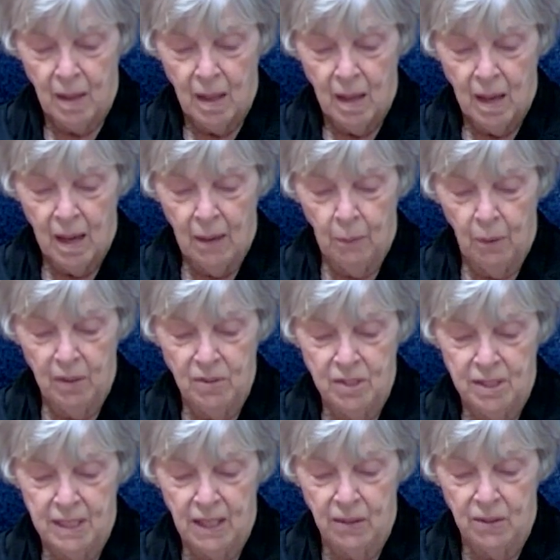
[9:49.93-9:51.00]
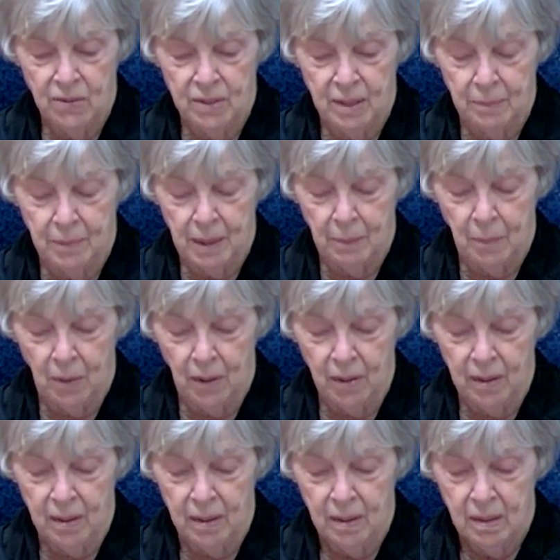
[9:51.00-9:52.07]
I want to tell you something,
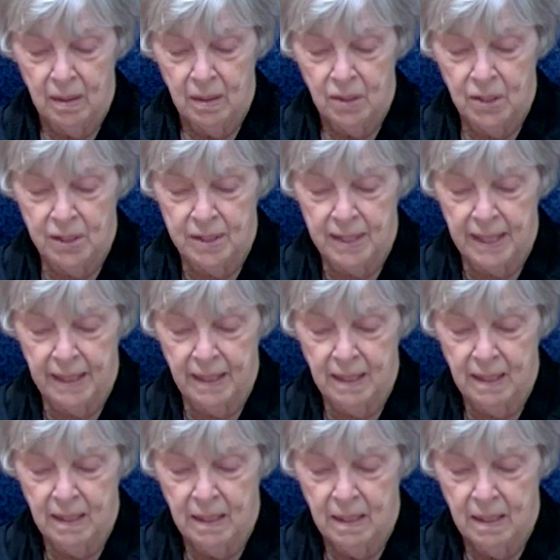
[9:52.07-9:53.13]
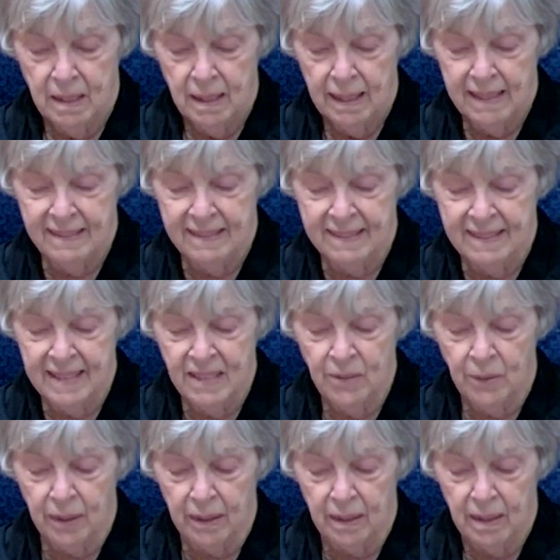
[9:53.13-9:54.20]
Mark, she said. It's a
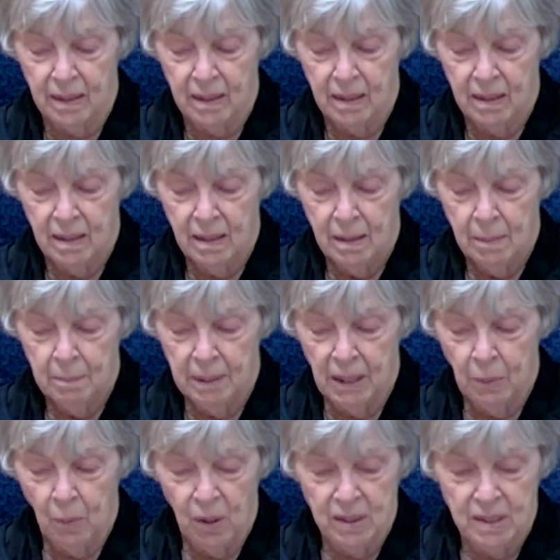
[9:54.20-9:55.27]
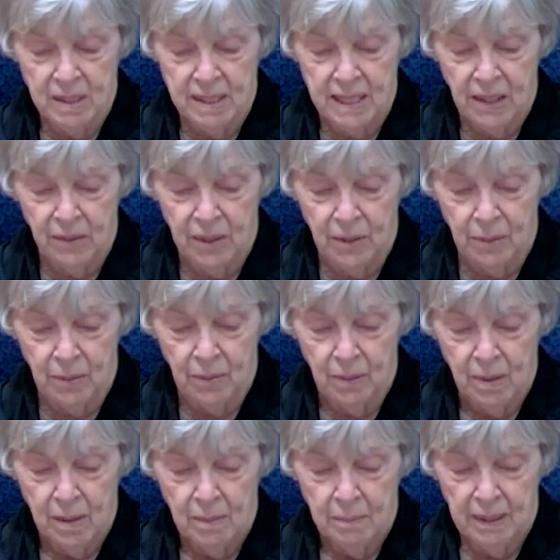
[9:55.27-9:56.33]
secret, but I want to tell you
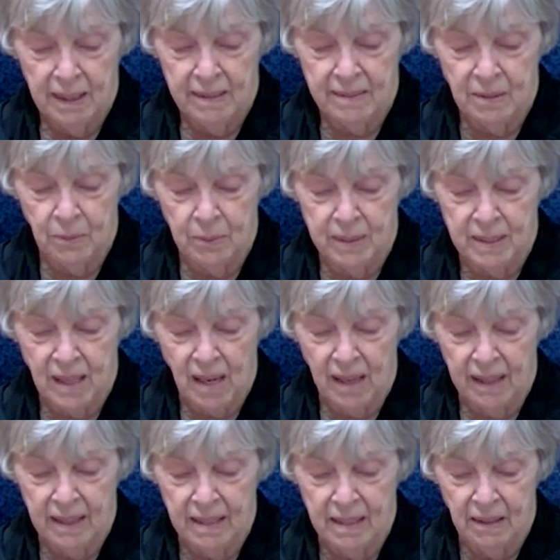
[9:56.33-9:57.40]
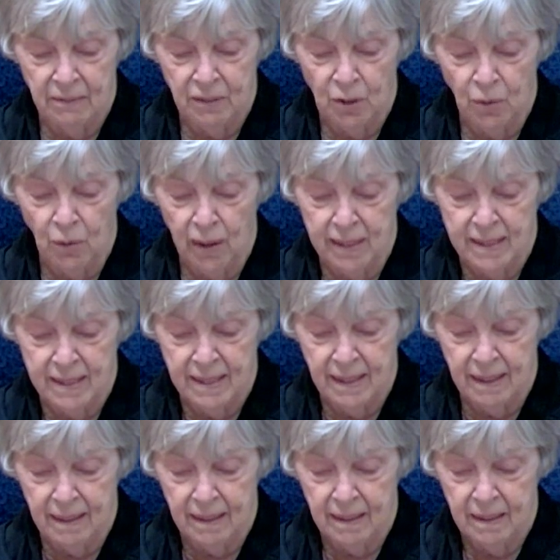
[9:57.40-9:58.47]
because it was kind of your
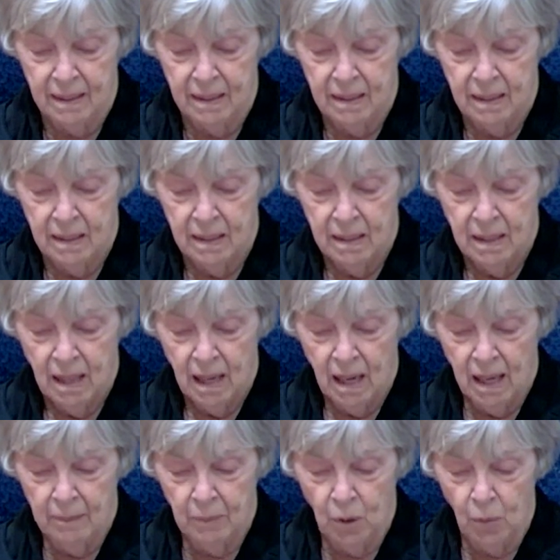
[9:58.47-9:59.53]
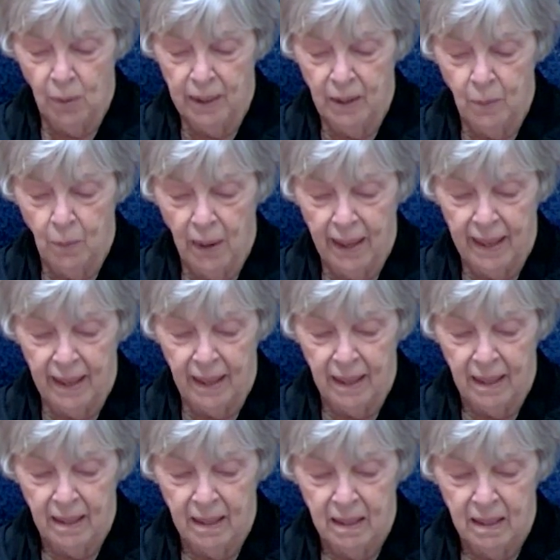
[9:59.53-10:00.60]
idea. I'm going away.
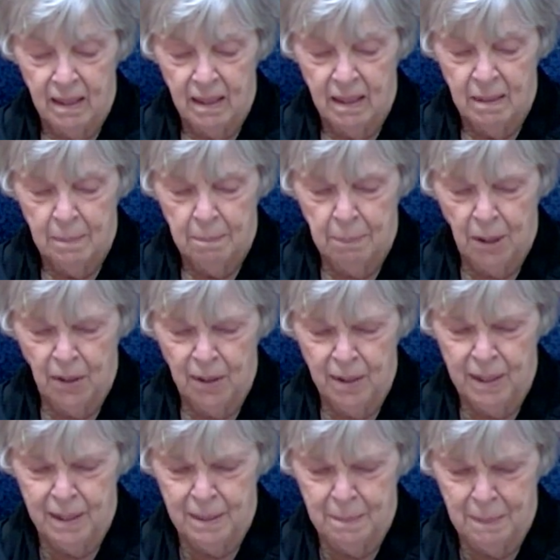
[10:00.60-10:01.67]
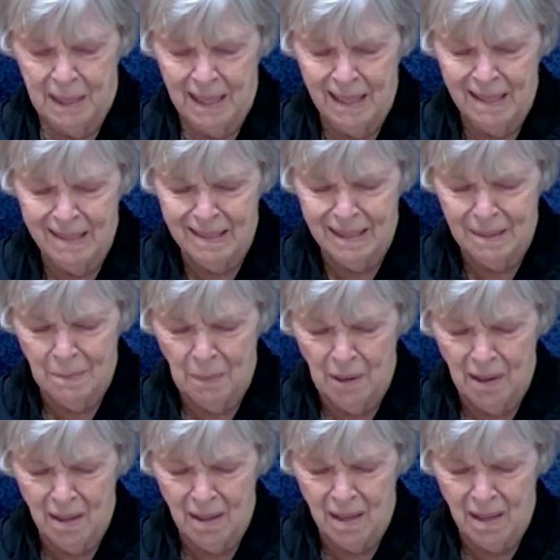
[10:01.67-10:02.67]
Pardon me, said Mark.